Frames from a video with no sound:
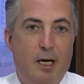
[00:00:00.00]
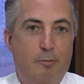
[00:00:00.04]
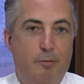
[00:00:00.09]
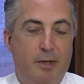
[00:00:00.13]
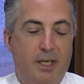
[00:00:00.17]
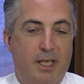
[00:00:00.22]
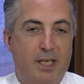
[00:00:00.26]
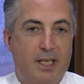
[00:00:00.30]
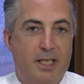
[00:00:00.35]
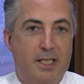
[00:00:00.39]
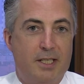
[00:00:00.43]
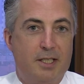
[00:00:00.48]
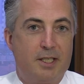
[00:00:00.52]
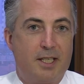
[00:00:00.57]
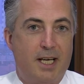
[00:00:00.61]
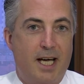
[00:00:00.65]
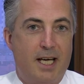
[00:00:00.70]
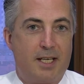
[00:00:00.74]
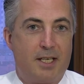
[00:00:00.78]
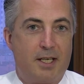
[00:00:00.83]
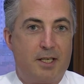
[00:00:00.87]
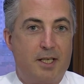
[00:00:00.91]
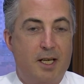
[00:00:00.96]
Because,
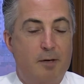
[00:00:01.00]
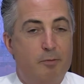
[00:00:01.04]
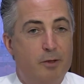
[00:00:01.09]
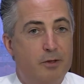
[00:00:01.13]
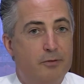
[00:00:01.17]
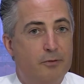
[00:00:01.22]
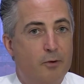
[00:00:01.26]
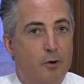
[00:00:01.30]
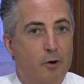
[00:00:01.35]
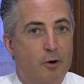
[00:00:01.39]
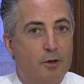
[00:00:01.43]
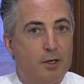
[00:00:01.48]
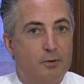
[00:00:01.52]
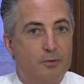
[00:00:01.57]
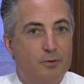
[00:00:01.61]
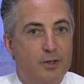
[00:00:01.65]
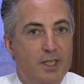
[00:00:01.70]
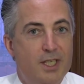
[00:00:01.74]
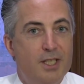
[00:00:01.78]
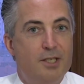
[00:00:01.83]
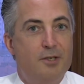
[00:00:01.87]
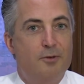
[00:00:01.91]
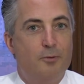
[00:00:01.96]
as I said before, the
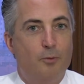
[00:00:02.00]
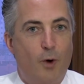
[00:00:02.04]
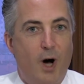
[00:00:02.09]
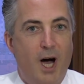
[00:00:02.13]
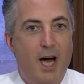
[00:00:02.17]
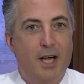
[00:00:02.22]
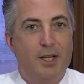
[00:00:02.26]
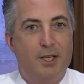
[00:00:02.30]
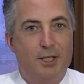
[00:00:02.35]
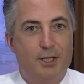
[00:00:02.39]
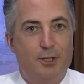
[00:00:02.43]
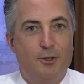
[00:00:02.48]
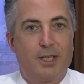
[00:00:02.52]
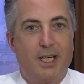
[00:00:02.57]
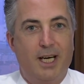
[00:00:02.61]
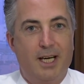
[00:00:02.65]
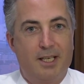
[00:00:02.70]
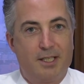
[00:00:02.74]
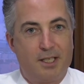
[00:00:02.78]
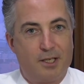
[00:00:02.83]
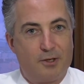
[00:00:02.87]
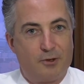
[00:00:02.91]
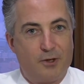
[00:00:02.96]
reason why the UK
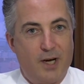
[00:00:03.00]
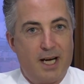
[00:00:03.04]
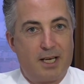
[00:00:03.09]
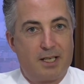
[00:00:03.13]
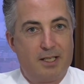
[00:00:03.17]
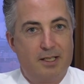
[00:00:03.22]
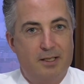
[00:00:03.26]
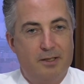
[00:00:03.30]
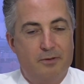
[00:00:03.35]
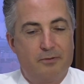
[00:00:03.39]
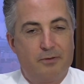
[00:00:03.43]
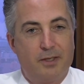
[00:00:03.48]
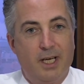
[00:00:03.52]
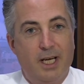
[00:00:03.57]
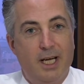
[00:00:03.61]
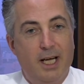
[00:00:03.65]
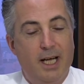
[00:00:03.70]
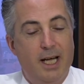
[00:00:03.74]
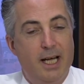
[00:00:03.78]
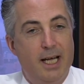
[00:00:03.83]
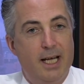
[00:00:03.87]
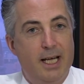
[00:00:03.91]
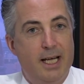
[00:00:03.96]
is attractive
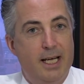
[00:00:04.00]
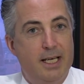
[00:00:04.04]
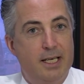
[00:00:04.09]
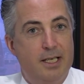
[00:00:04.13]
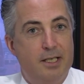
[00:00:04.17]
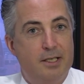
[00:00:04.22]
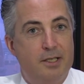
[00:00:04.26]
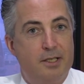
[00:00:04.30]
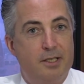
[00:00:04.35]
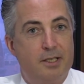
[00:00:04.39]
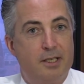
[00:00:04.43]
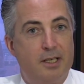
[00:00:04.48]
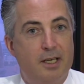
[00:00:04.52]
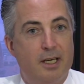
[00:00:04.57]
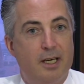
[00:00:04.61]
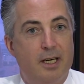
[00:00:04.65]
is